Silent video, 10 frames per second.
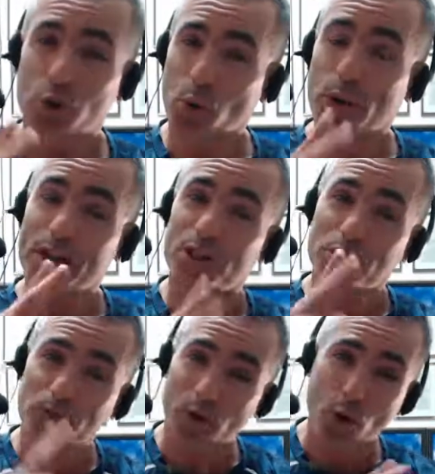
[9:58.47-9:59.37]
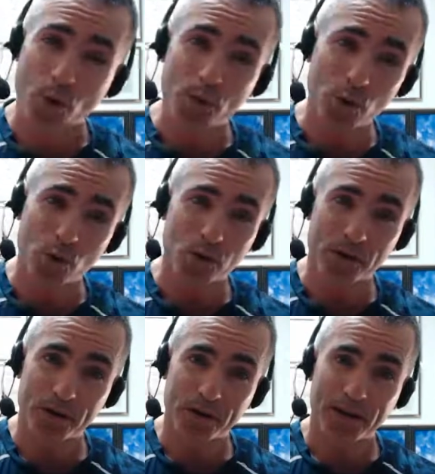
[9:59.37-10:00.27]
Two weeks of low
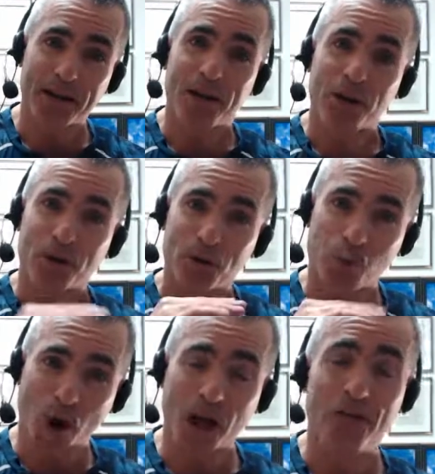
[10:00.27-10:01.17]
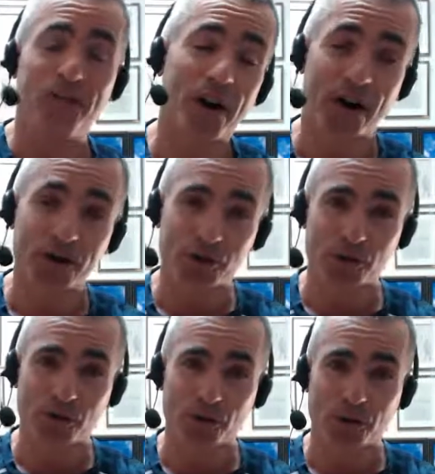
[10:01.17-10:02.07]
mood qualifies
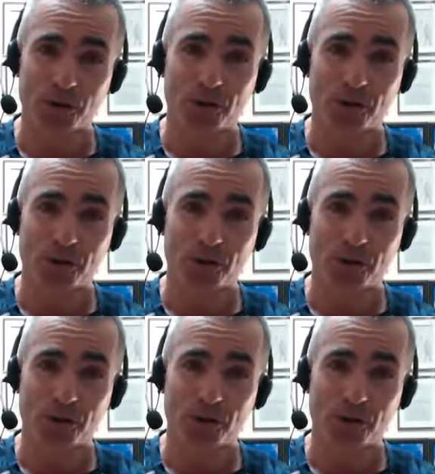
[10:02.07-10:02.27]
you